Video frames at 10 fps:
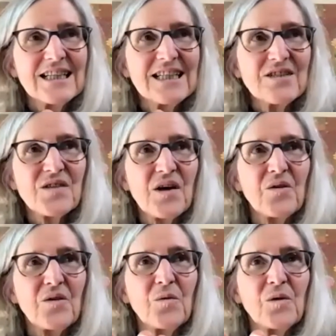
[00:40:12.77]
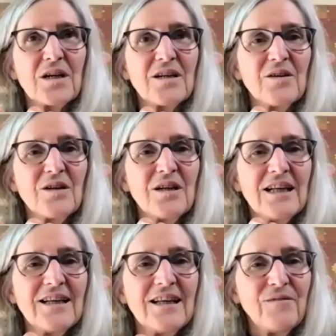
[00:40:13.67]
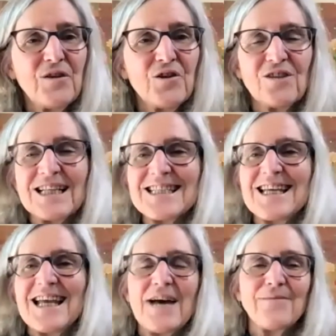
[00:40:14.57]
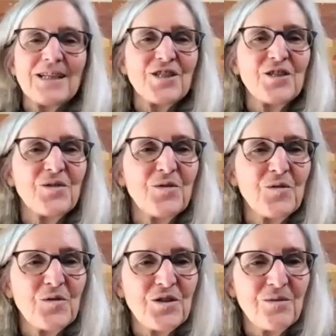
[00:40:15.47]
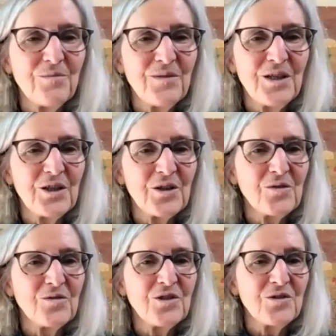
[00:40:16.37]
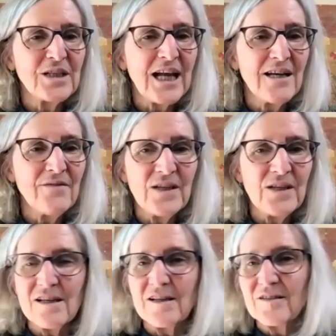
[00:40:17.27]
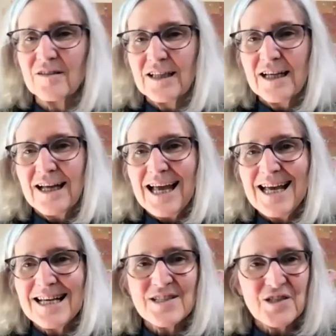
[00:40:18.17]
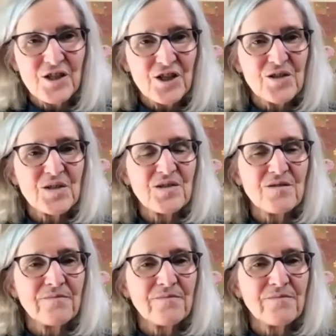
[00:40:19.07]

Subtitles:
So if you're, let's say, having to, do an IV as a nurse,